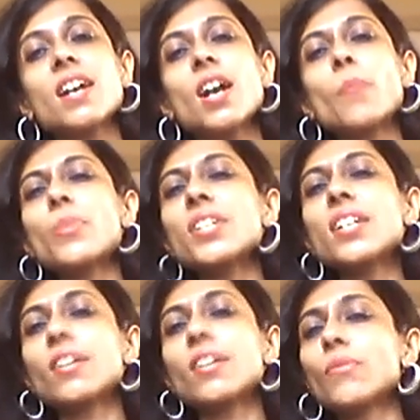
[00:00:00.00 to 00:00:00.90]
a
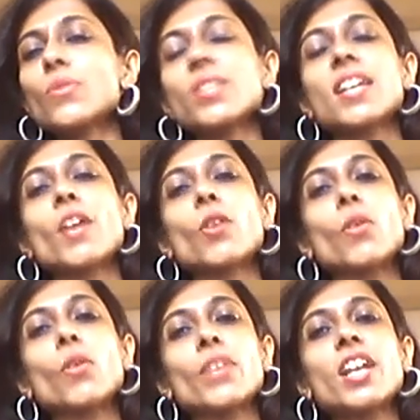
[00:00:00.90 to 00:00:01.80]
pretty confusing area
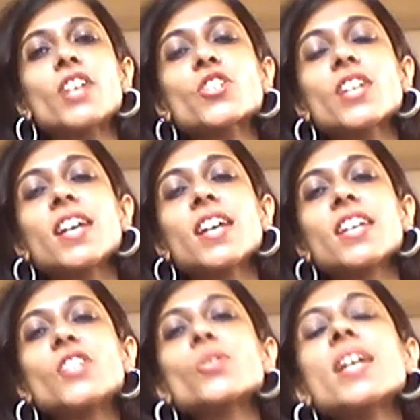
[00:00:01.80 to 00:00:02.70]
of English,
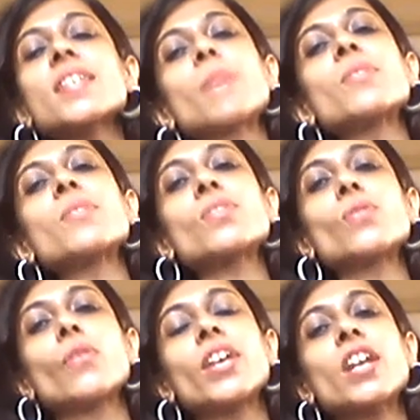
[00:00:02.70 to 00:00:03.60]
in today's episode
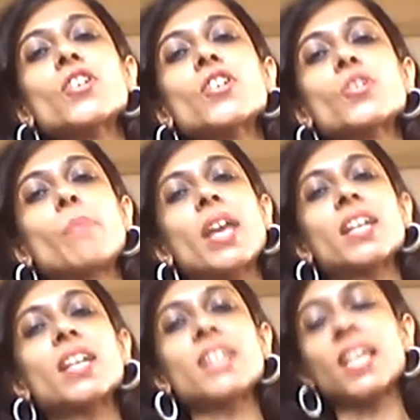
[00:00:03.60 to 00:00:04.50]
of English
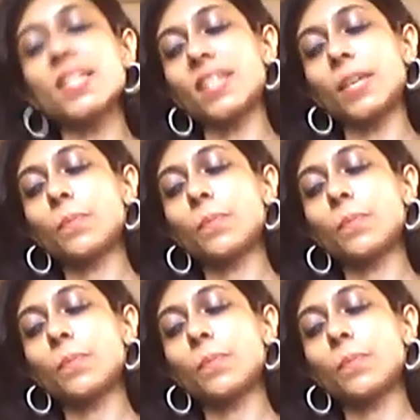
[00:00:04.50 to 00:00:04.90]
Made Easy.